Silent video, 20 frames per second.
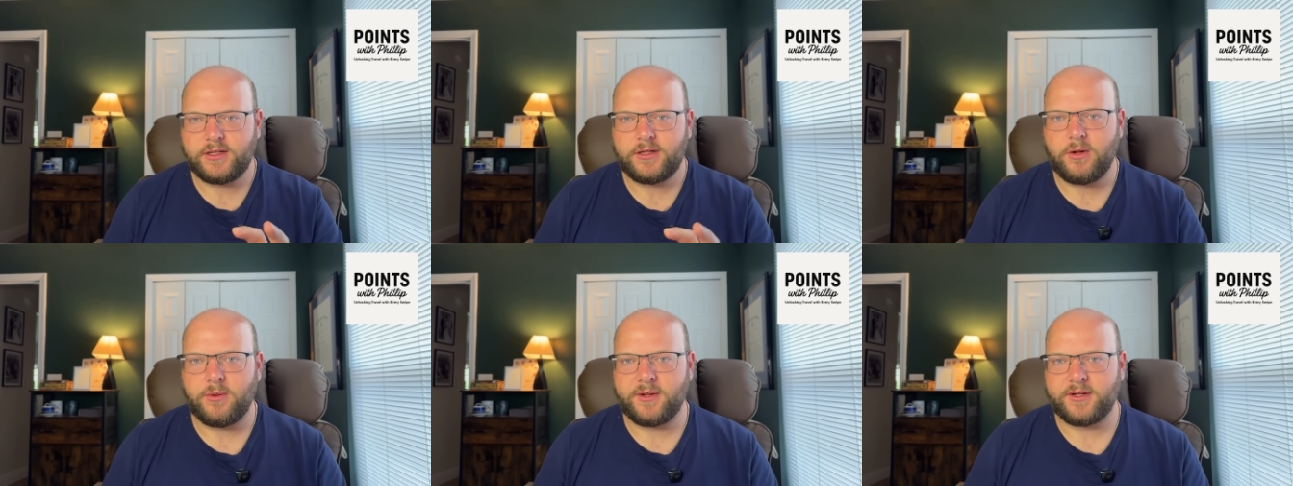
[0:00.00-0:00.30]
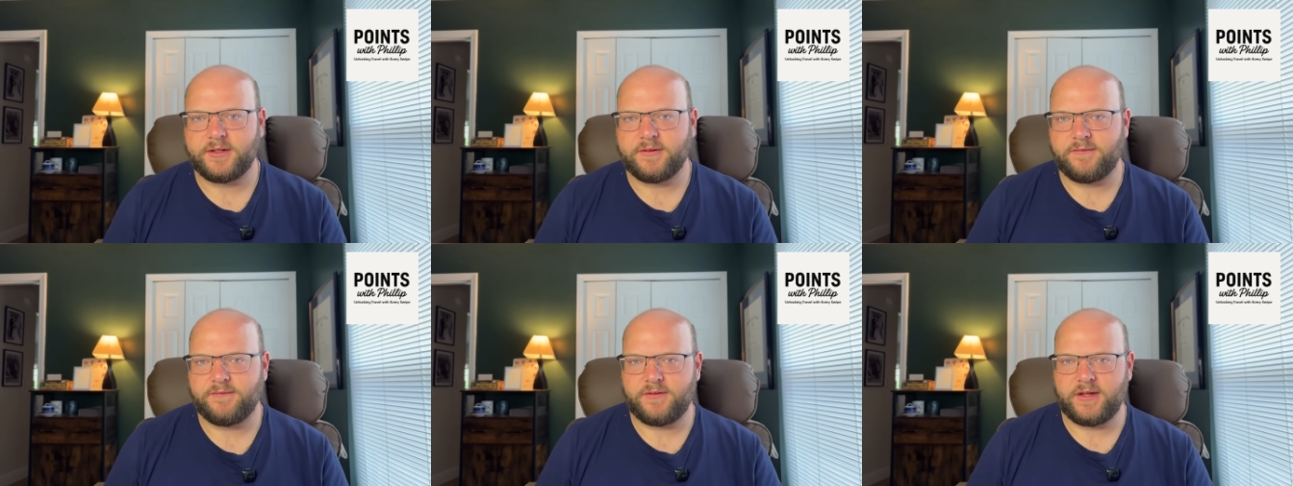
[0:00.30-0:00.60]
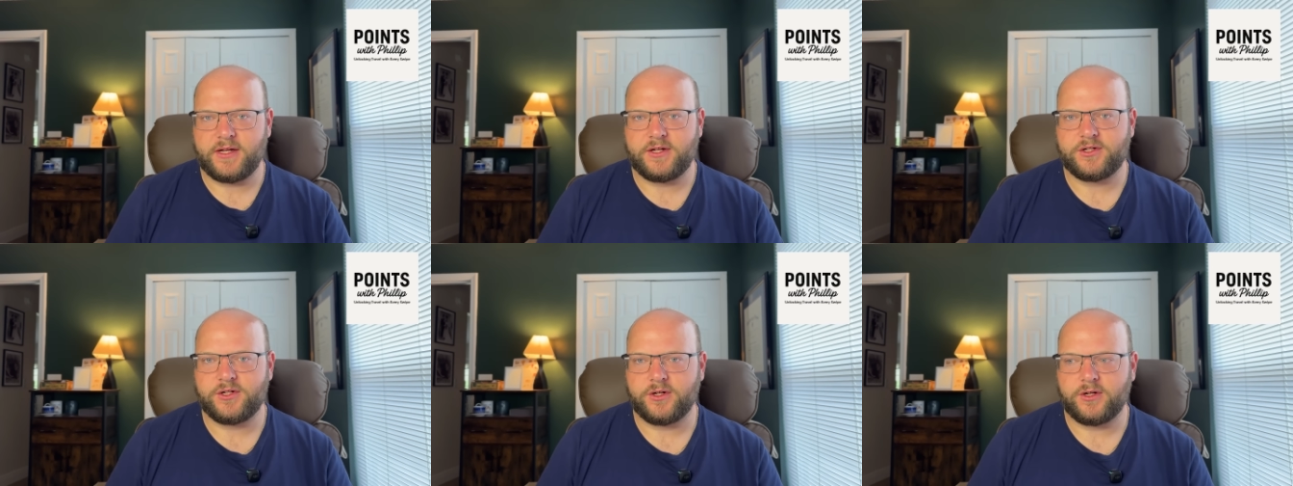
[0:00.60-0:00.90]
going to
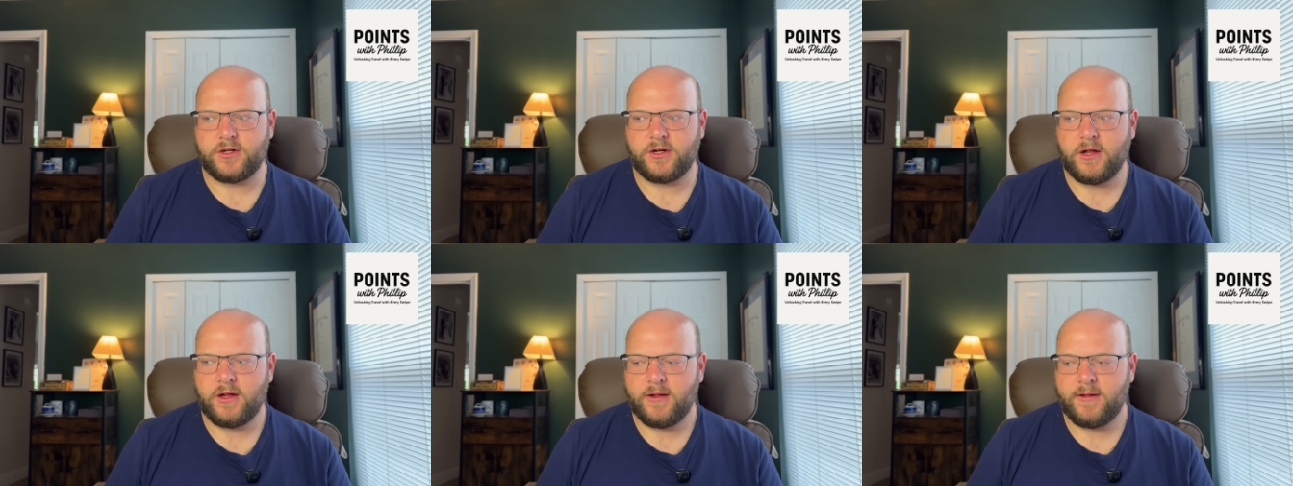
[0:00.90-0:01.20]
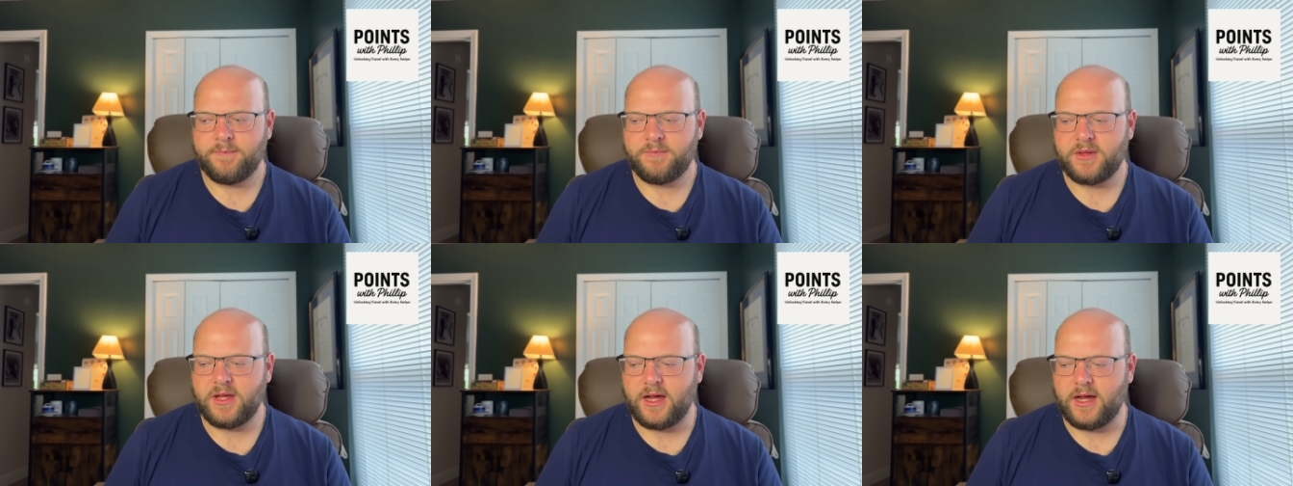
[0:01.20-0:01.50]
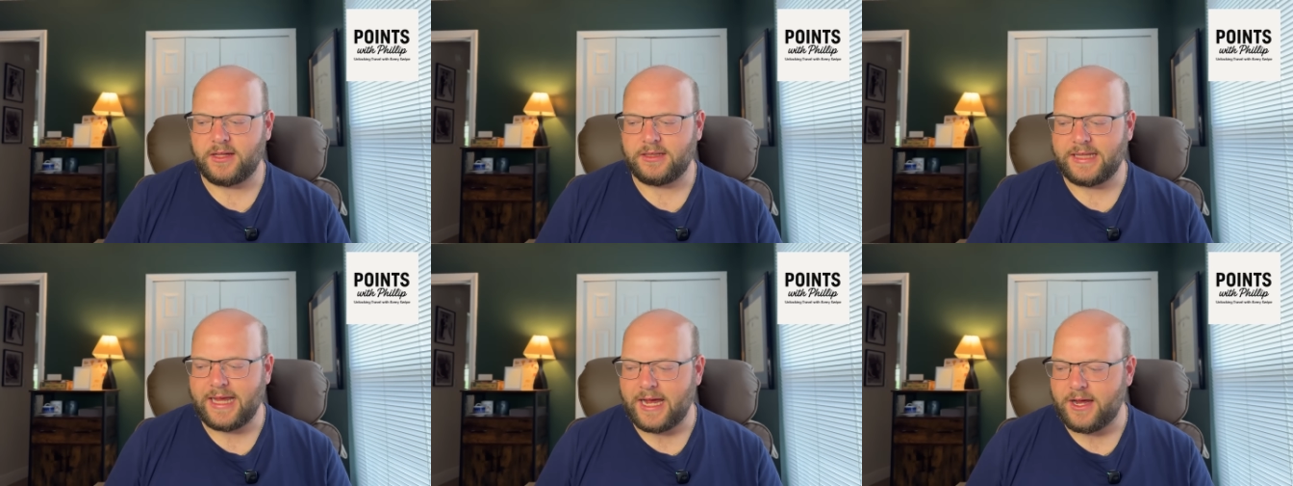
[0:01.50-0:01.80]
feature
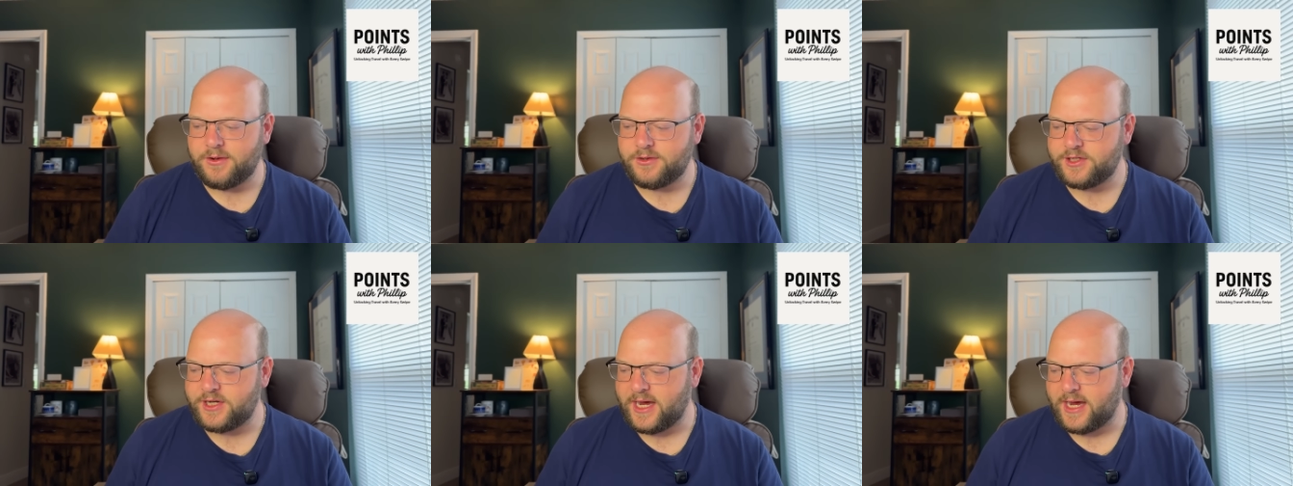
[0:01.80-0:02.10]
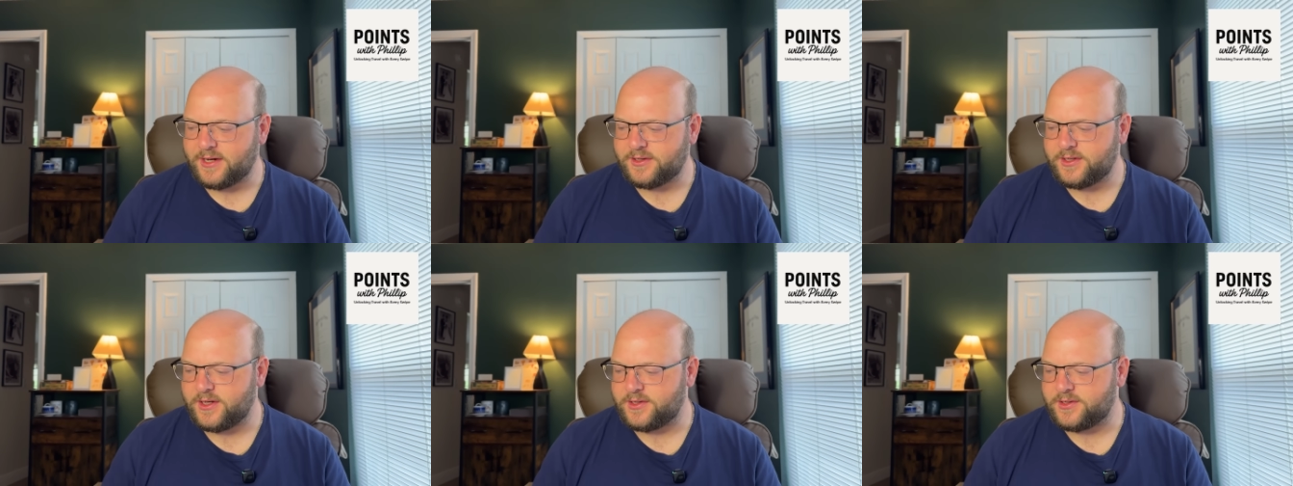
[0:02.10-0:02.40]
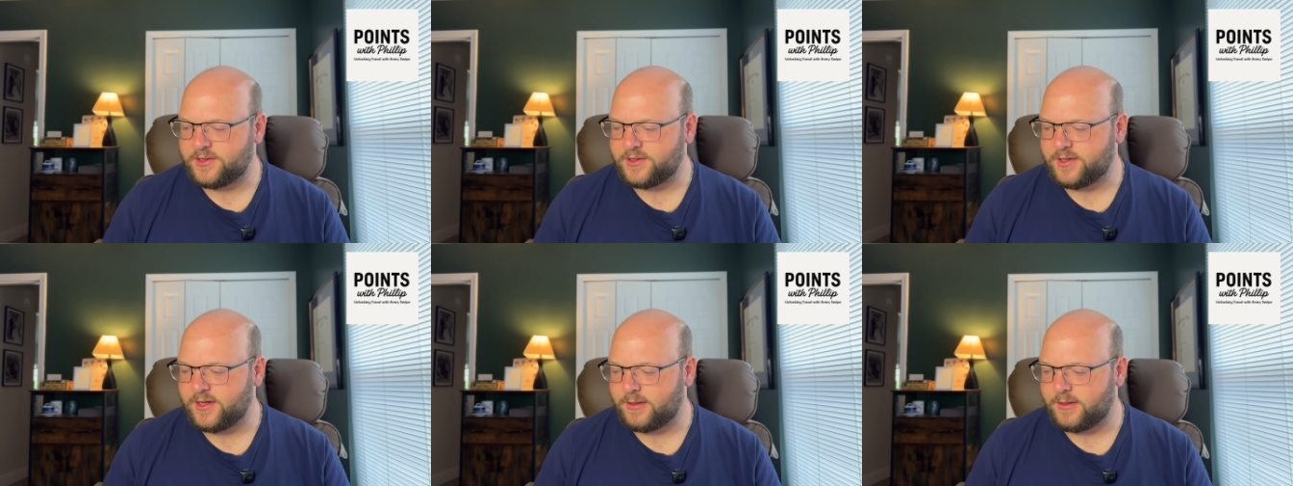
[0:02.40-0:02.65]
lounge access is going